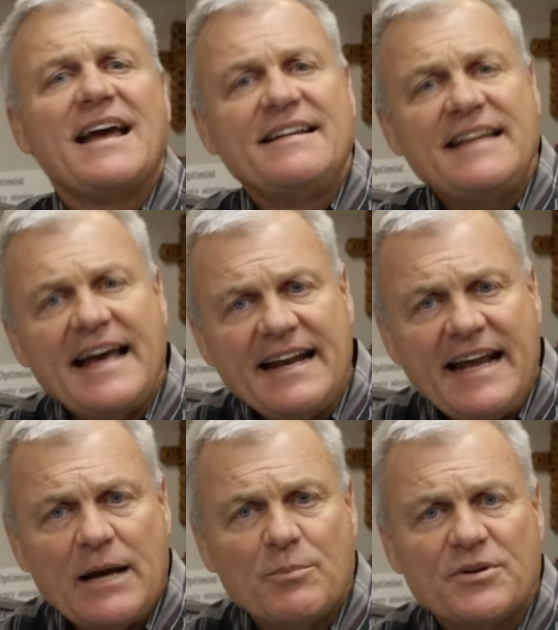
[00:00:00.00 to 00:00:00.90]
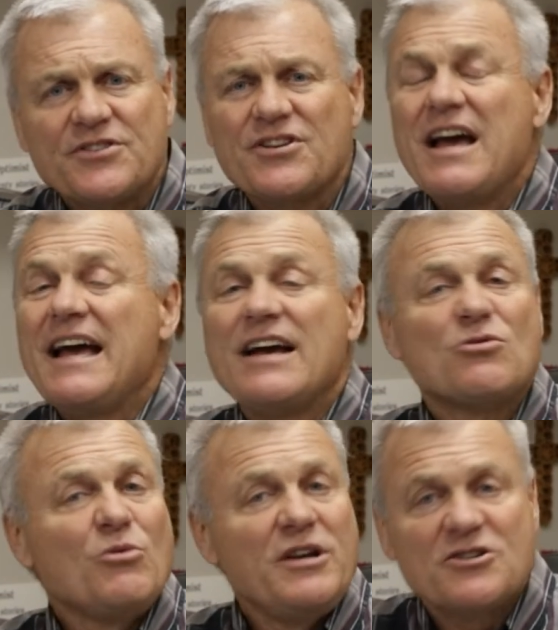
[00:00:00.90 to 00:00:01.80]
And that happens
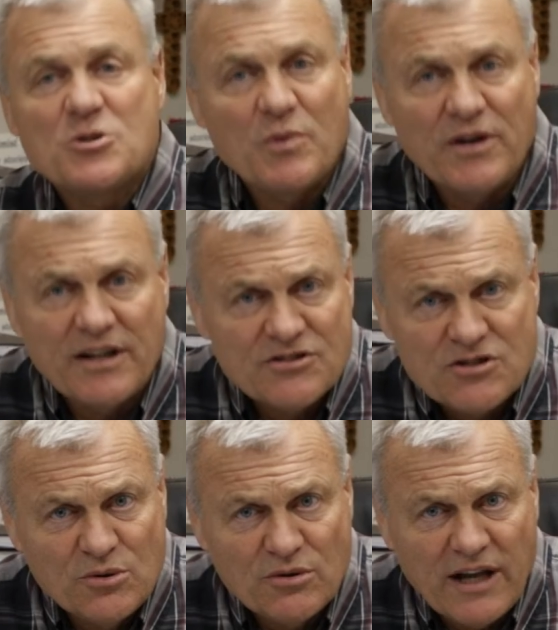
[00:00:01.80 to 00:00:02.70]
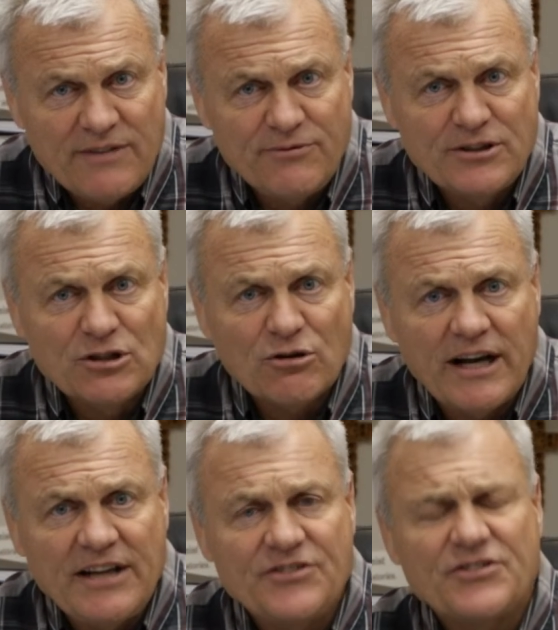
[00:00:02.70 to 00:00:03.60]
as we experience new life in
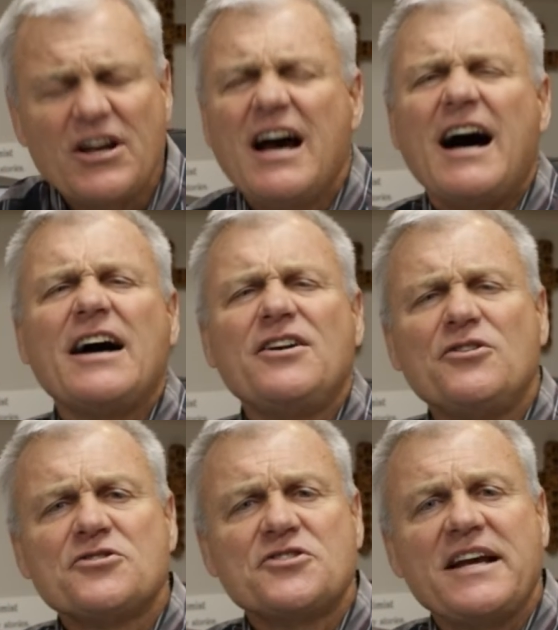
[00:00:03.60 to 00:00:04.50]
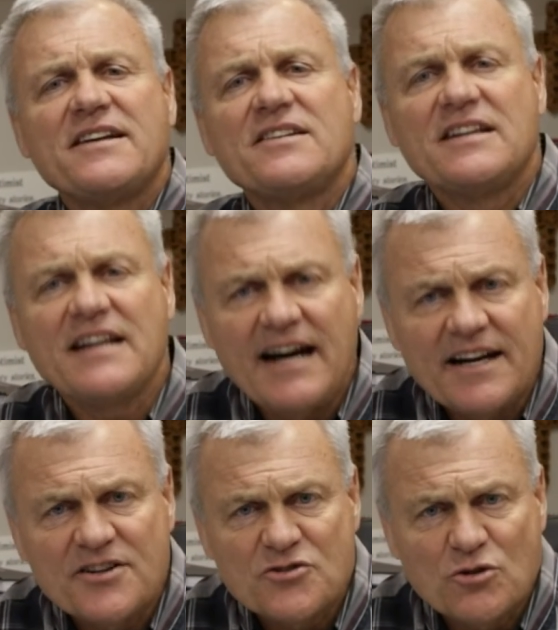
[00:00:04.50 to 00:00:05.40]
Christ, understand that
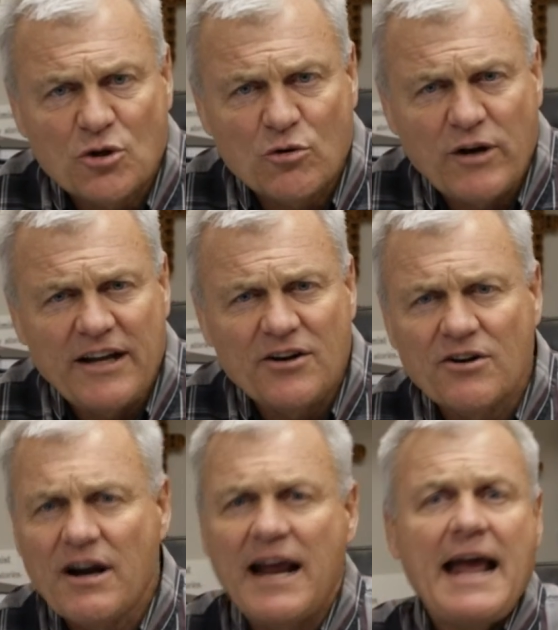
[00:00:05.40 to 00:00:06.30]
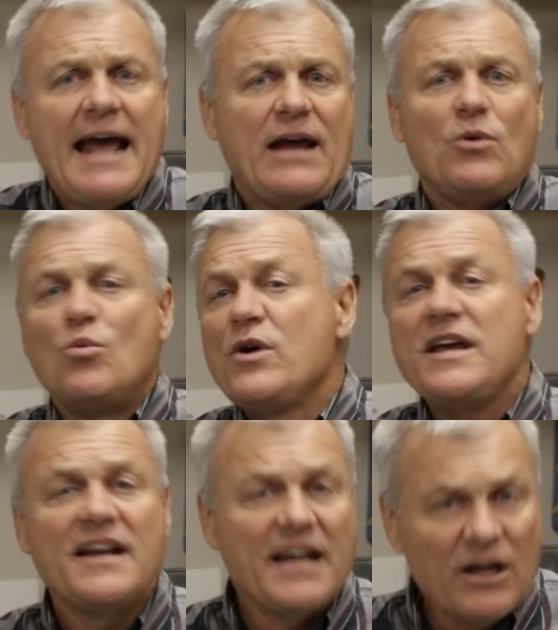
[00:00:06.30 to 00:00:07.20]
God is the Creator, and we and